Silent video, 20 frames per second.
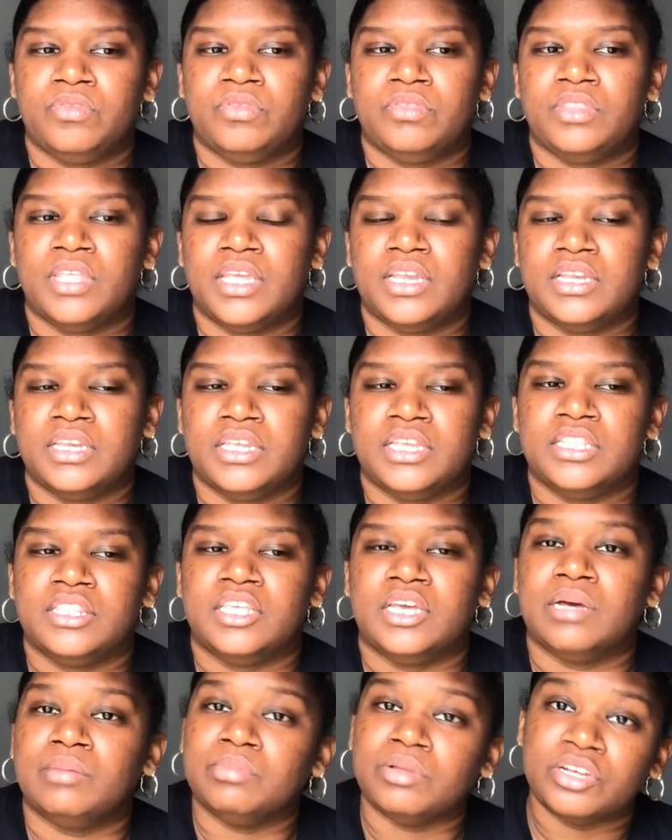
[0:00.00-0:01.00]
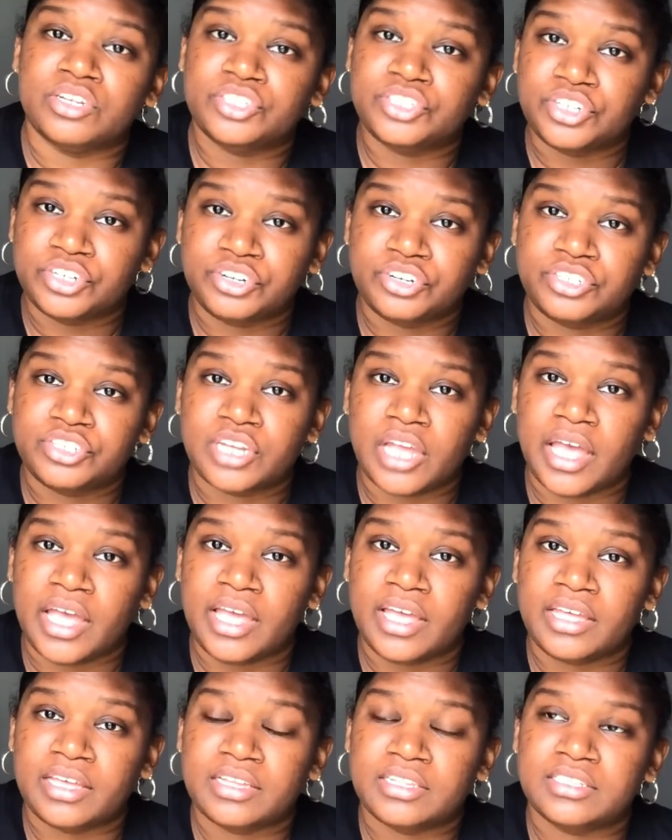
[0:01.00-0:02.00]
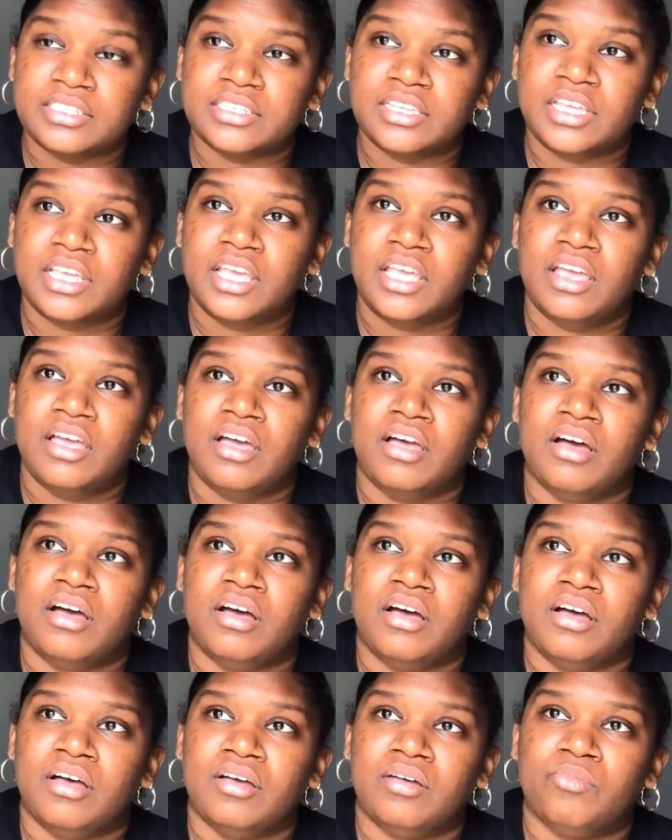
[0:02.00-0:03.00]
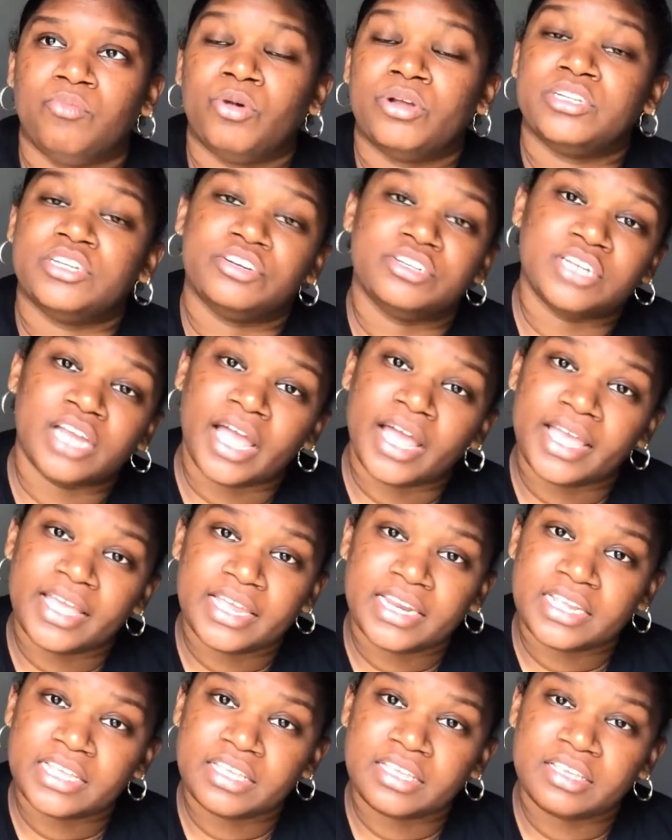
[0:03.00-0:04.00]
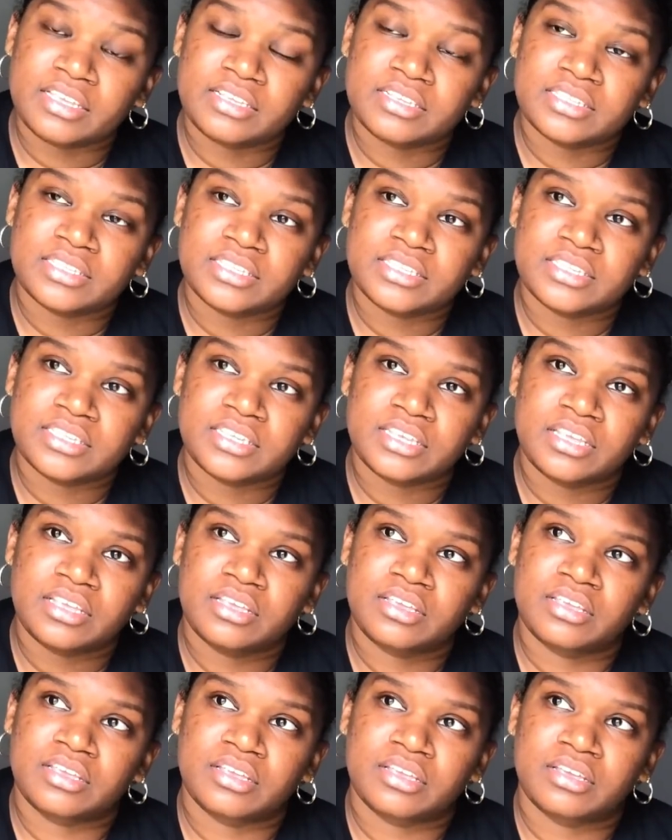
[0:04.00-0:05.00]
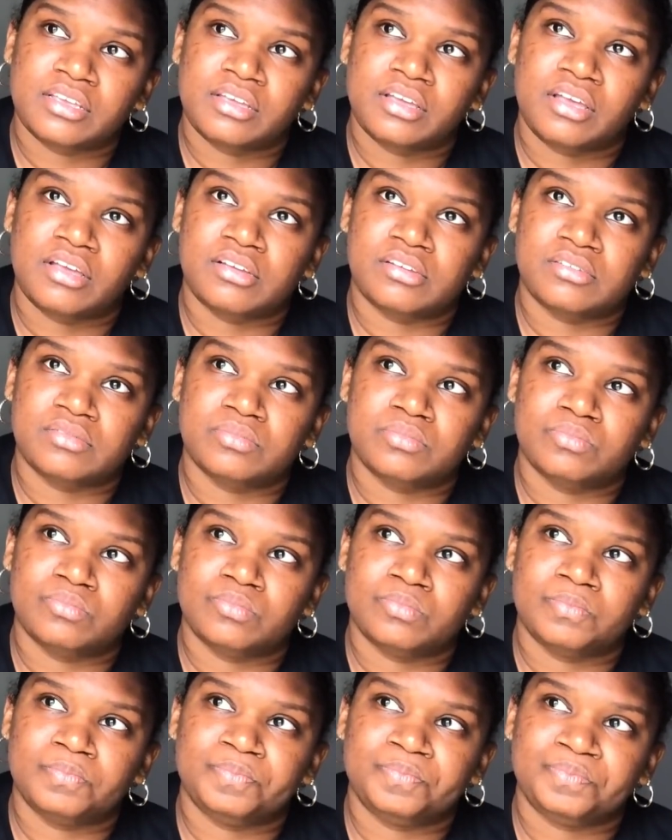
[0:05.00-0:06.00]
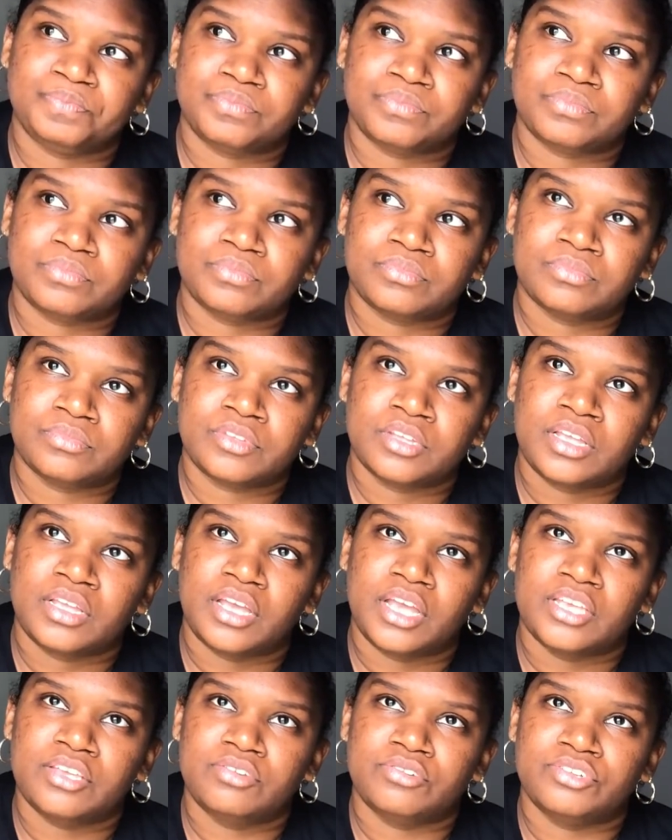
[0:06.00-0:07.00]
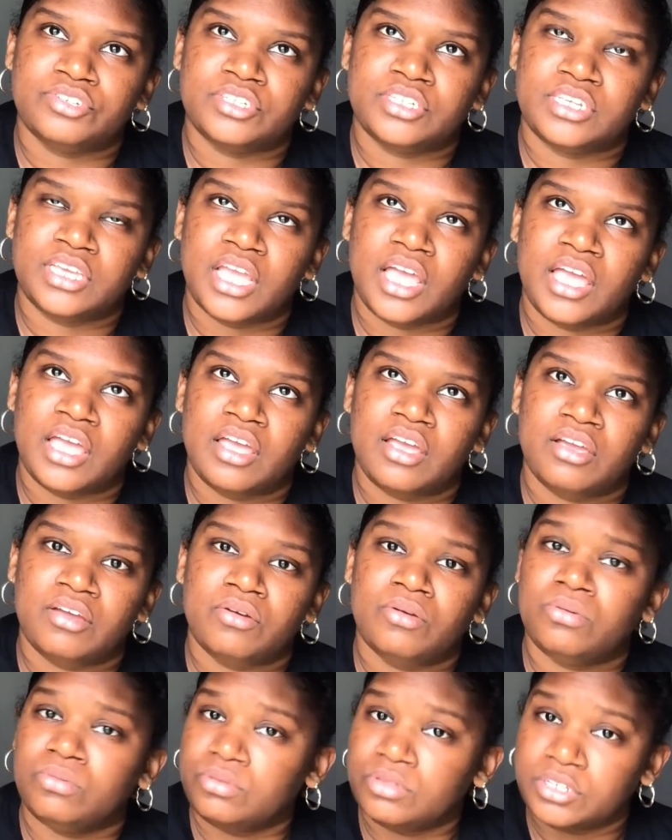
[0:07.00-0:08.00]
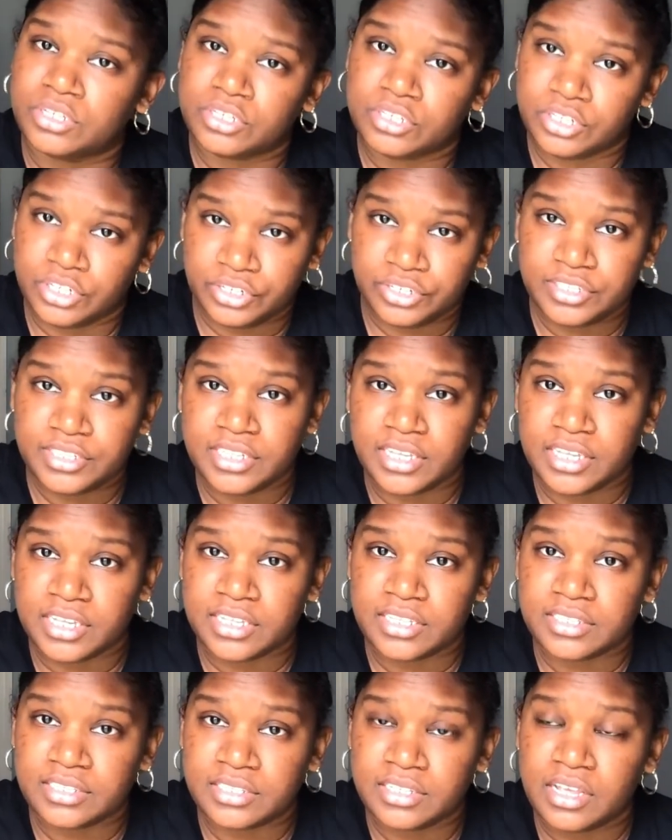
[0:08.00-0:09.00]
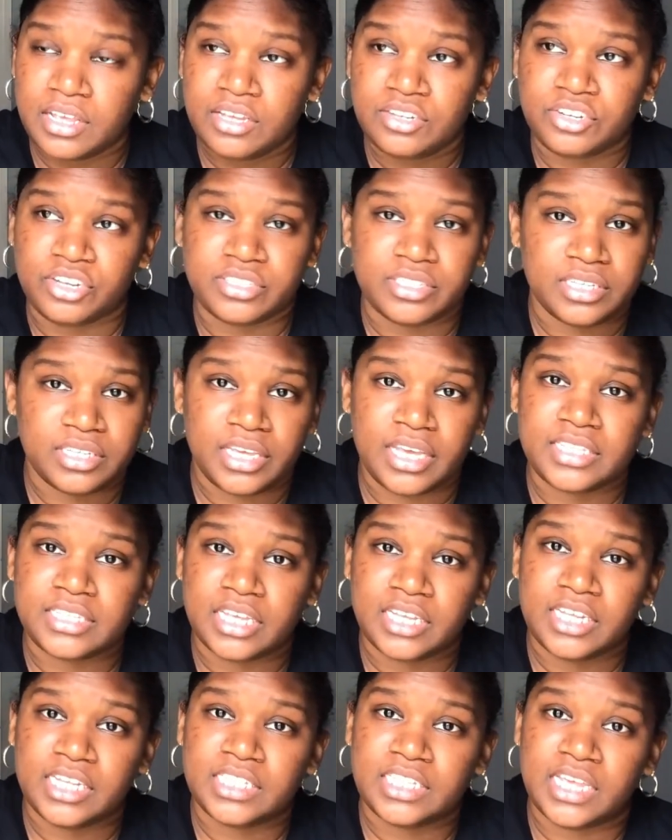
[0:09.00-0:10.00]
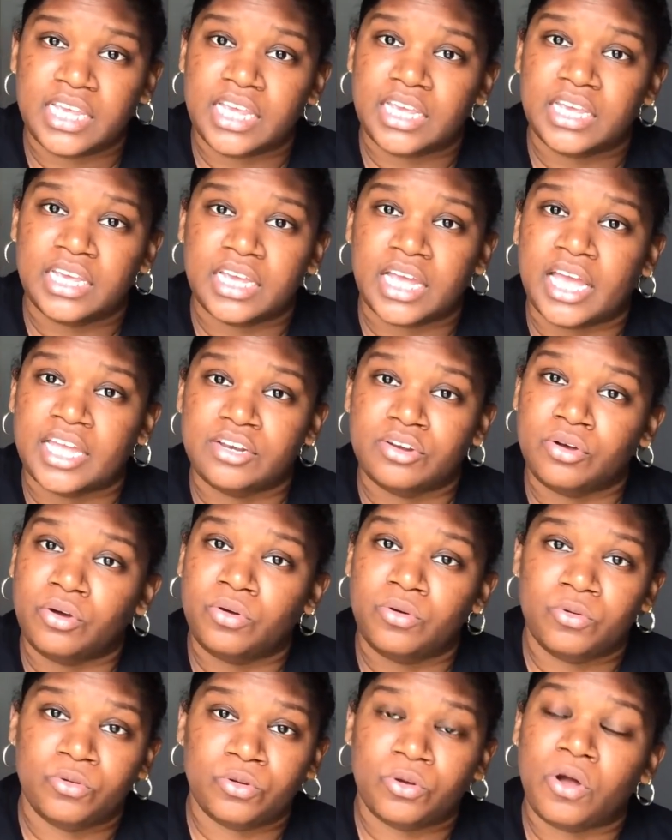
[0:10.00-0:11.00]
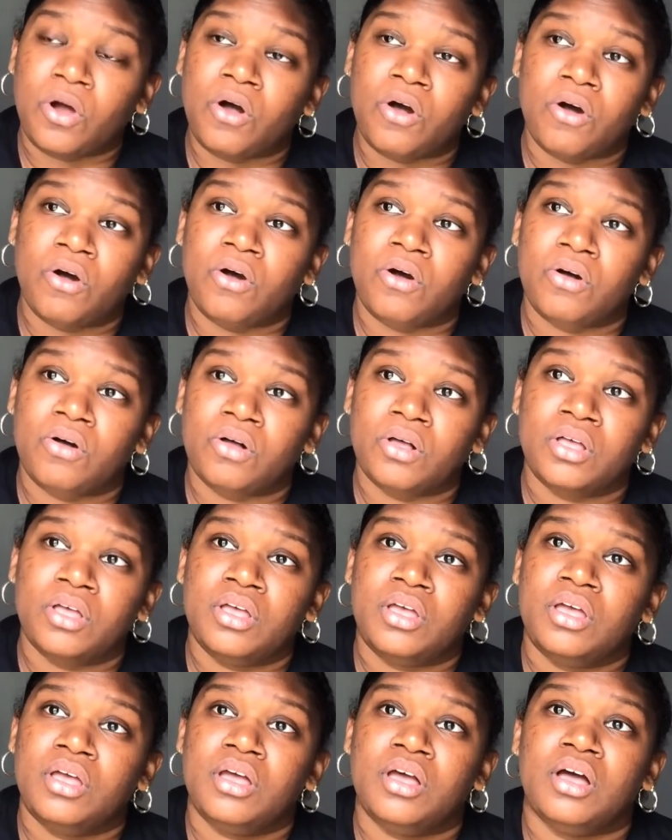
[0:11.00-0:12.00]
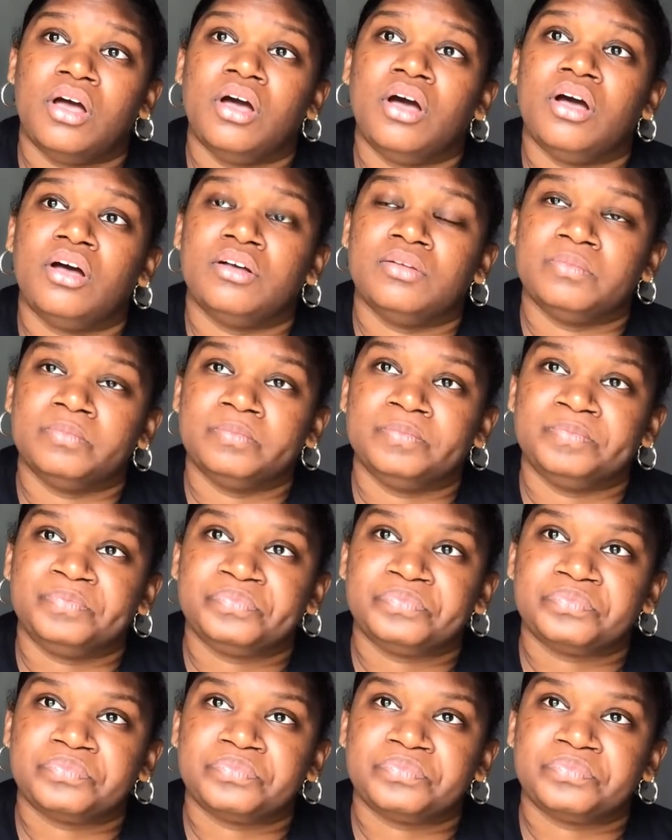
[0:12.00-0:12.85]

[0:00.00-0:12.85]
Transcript: they need their blood sugar checked, um, what their diet is, um, I usually get who the nurse is, just in case anything. I know who to call. Um,